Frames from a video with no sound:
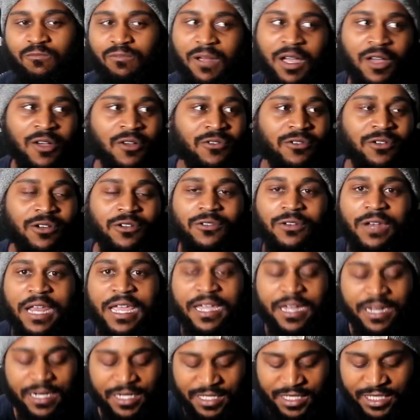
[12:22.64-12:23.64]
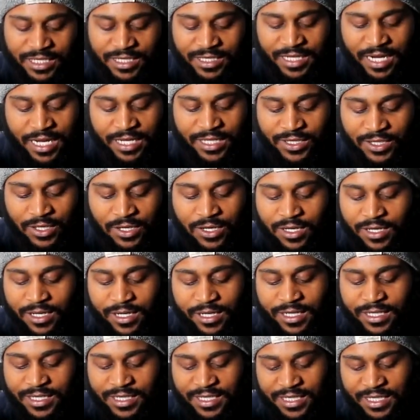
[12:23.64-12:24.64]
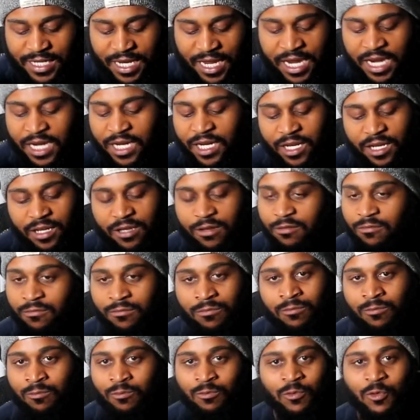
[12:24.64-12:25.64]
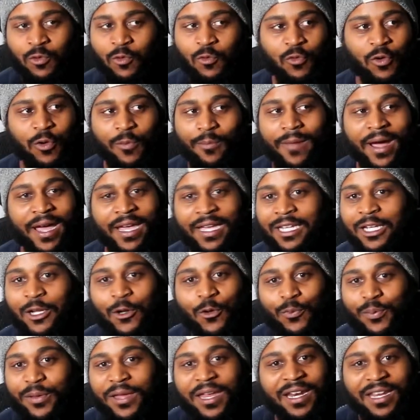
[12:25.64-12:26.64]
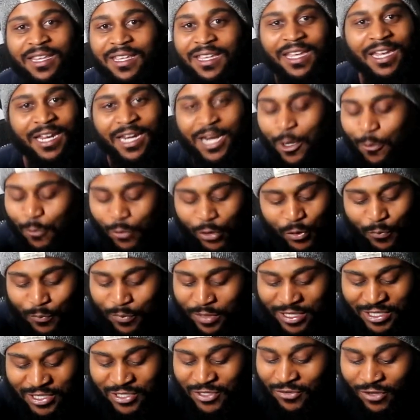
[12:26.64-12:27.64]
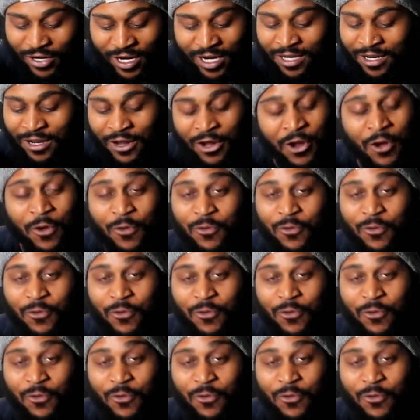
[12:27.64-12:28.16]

I don't know, they could have just, that song could have just ended with Miclopedia and I would have been straight.